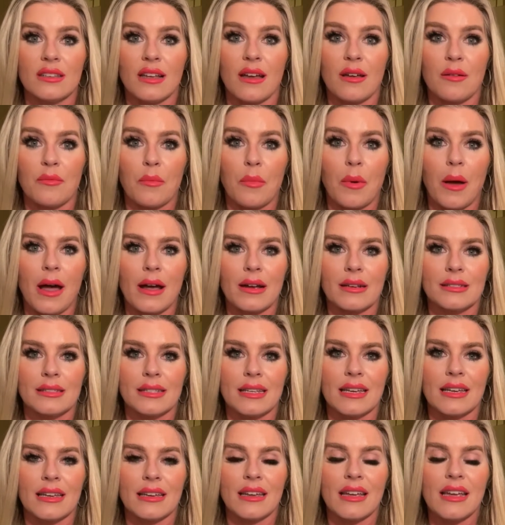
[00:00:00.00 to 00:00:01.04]

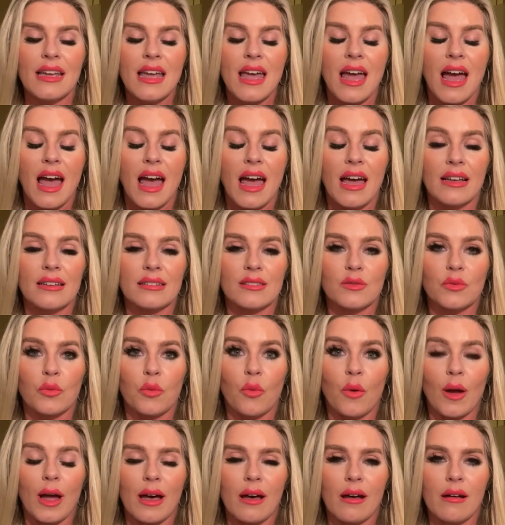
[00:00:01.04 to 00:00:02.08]
unboxing as
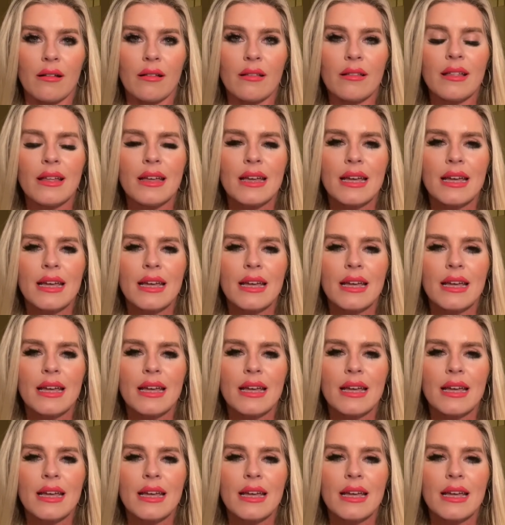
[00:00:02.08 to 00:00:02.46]
well.